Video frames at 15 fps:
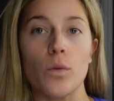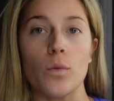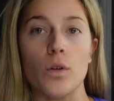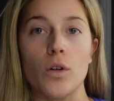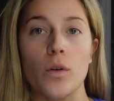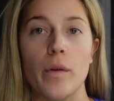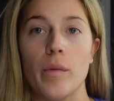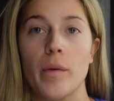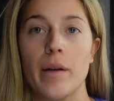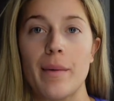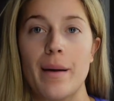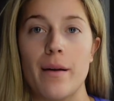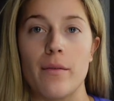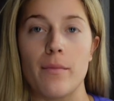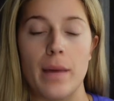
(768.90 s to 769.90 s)
walk with one of
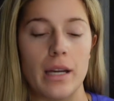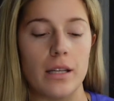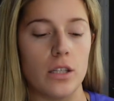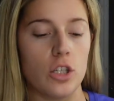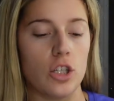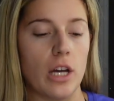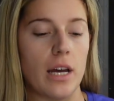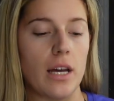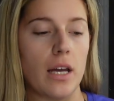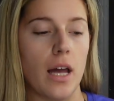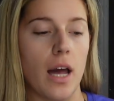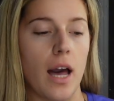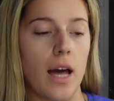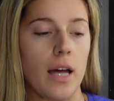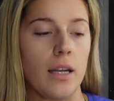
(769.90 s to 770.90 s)
our mates, Jake,
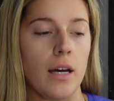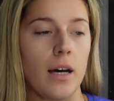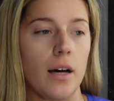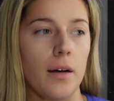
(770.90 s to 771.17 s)
and